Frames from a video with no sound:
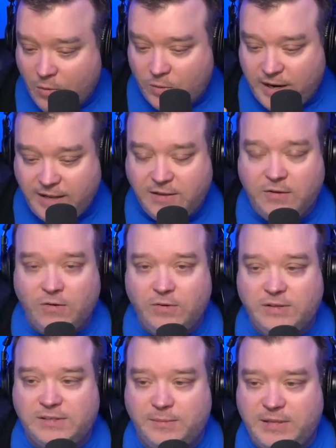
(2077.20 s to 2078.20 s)
When I go
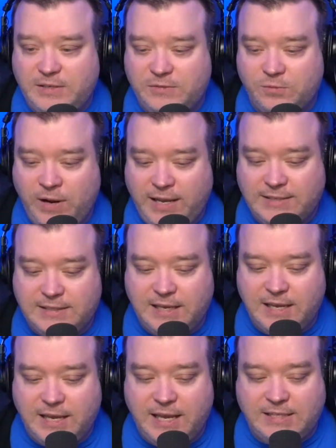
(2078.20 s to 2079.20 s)
on some of these rants,
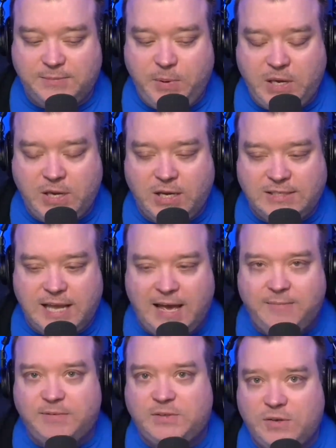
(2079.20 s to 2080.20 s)
it's because
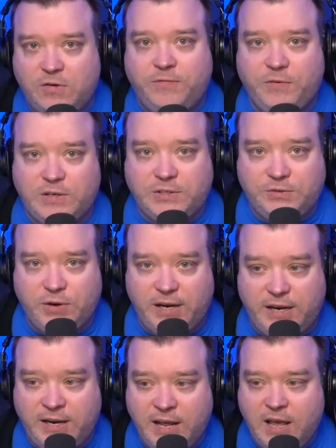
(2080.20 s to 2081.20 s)
I'm so
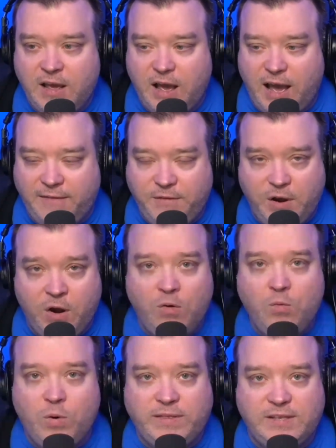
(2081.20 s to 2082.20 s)
frustrated I've
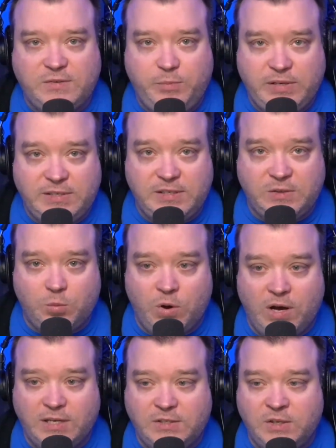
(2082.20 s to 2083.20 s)
known what this business
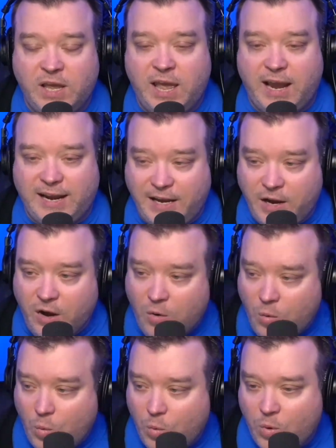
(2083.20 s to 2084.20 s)
was and I
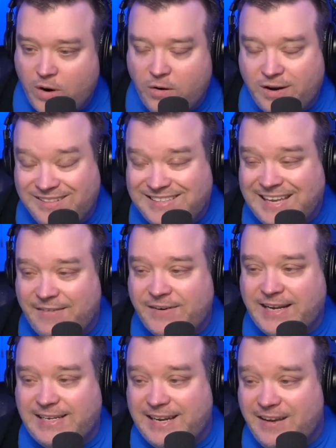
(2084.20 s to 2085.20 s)
know, or at least I have an
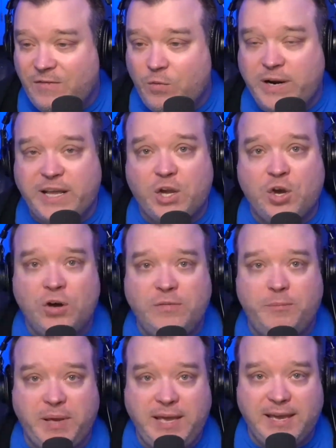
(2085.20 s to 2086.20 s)
idea of what it
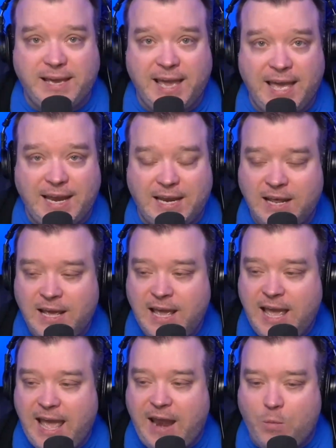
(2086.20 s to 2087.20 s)
could be again
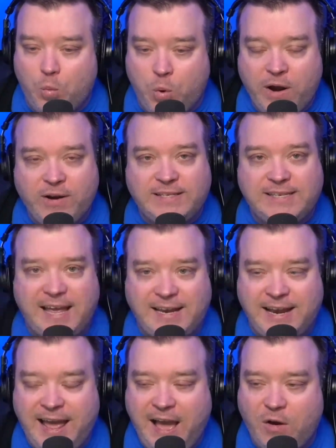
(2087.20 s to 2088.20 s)
and where it's at
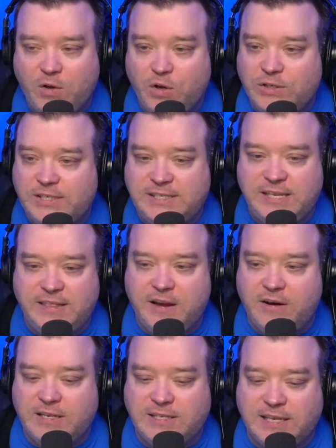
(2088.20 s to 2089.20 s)
now. You're just sitting
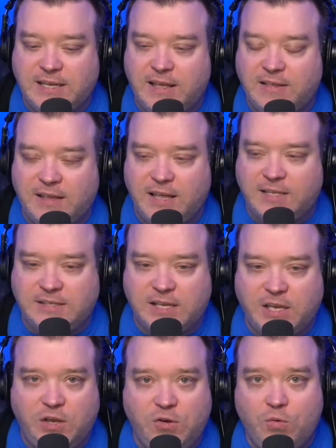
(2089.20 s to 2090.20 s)
there. It's like, it's
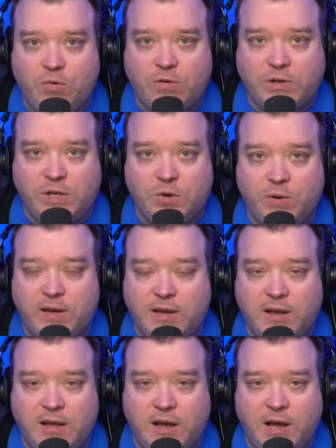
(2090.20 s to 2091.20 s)
like you were
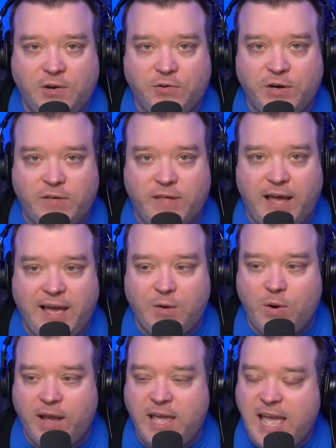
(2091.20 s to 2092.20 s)
doing a hundred on the
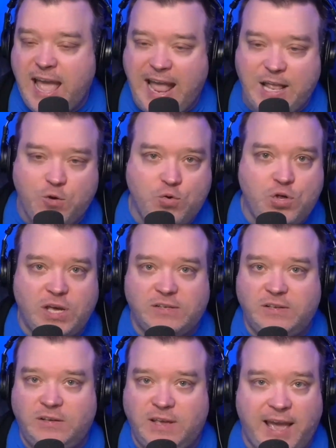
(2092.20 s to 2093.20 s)
highway and you
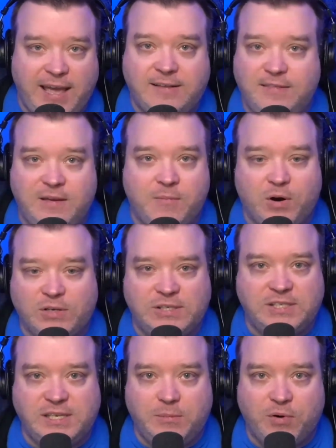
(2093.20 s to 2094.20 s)
just yanked the
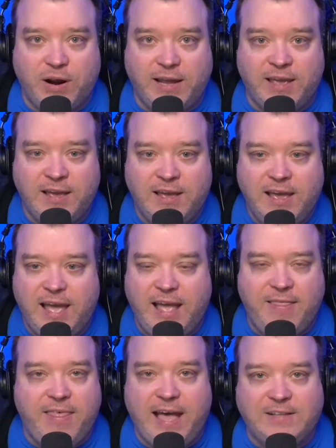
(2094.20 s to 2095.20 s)
emergency brake.
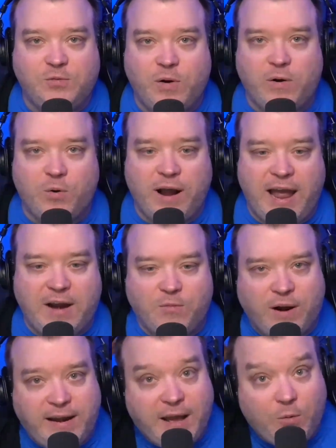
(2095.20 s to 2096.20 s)
And that's where we're at
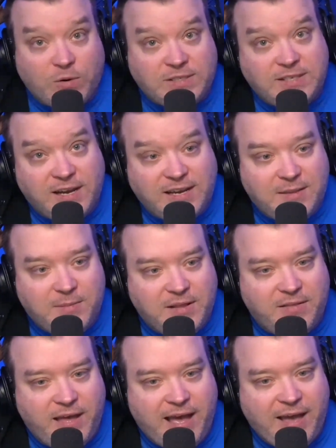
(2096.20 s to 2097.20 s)
right now. We're stuck in the
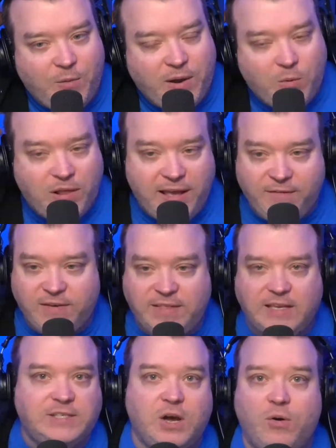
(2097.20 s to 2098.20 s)
middle of the highway while
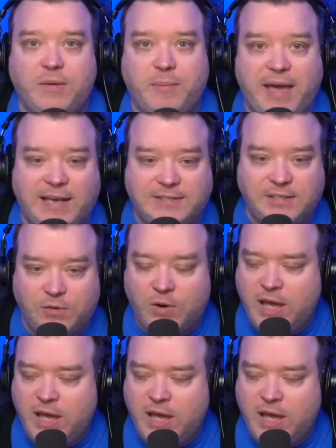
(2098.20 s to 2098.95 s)
everything's going past you.